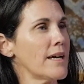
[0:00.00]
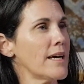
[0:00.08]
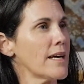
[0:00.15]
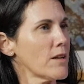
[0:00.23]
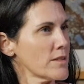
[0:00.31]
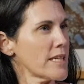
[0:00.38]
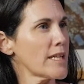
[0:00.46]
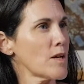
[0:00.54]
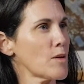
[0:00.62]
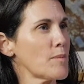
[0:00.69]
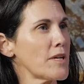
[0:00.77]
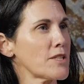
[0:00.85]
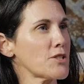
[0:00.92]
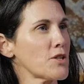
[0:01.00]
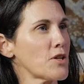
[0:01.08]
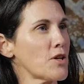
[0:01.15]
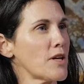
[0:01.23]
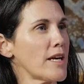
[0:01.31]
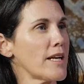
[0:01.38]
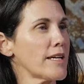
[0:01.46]
And I'll take out a
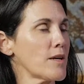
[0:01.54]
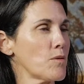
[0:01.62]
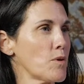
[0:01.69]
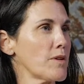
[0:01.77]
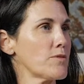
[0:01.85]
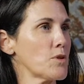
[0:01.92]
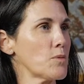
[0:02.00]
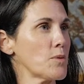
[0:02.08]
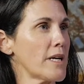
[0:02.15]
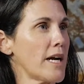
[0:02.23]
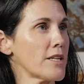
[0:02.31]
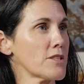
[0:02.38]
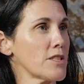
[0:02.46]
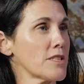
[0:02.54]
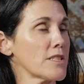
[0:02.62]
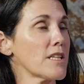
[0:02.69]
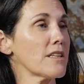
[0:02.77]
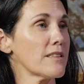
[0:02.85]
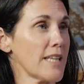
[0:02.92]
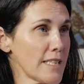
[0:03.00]
picture, and I get one of two reactions.
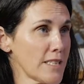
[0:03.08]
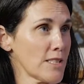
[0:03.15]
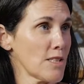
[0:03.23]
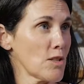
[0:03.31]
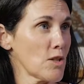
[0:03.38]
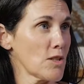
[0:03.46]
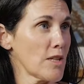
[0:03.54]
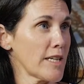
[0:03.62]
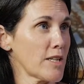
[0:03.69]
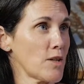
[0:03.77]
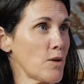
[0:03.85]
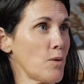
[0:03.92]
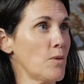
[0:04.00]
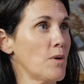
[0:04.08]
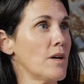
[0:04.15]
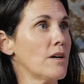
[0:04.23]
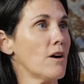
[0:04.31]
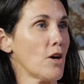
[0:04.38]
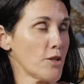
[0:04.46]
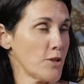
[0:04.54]
That doesn't look like you.
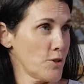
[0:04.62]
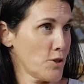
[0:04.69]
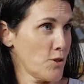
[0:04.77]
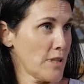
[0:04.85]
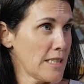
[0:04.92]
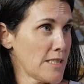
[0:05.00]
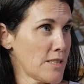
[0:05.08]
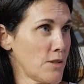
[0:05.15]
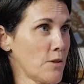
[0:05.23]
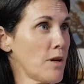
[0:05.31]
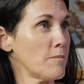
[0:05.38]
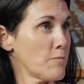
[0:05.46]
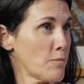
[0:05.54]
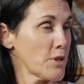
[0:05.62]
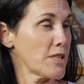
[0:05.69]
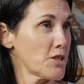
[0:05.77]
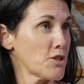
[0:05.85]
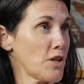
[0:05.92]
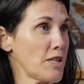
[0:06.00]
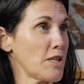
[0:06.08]
Are you sure that's you? I'm pretty
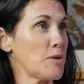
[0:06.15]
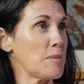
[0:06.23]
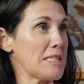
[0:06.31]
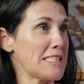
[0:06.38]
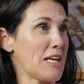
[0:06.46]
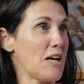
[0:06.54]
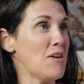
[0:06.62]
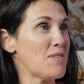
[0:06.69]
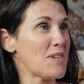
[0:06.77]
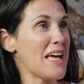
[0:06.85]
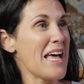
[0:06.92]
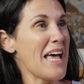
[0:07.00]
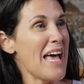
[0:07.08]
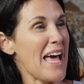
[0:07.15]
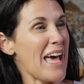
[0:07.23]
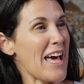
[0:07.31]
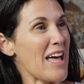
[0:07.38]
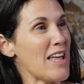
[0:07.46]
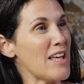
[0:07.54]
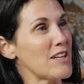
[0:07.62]
sure I know myself.
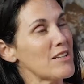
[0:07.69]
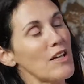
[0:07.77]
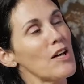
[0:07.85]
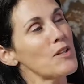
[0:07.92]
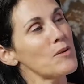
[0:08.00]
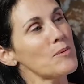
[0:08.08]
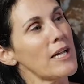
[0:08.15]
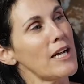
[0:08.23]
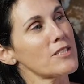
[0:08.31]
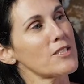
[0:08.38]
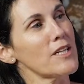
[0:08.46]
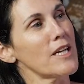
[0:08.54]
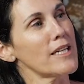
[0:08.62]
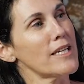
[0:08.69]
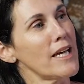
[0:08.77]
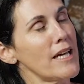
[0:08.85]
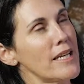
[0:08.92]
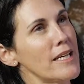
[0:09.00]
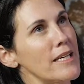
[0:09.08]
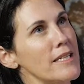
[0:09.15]
And the other reaction I
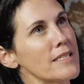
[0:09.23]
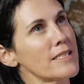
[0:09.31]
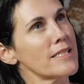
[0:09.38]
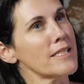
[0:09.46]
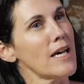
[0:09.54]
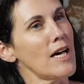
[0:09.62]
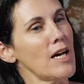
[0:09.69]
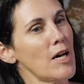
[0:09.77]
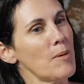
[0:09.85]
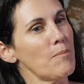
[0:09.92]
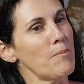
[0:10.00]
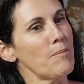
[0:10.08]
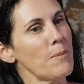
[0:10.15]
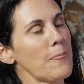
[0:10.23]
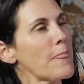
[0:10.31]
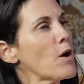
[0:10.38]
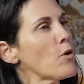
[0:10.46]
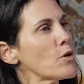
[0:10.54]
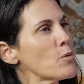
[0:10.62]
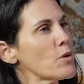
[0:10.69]
get is,
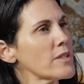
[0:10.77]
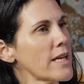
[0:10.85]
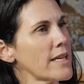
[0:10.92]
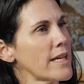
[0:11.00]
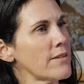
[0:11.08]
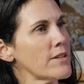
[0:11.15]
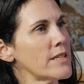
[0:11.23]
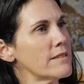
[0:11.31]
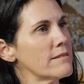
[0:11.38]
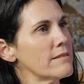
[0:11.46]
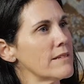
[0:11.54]
oh, you weren't that heavy.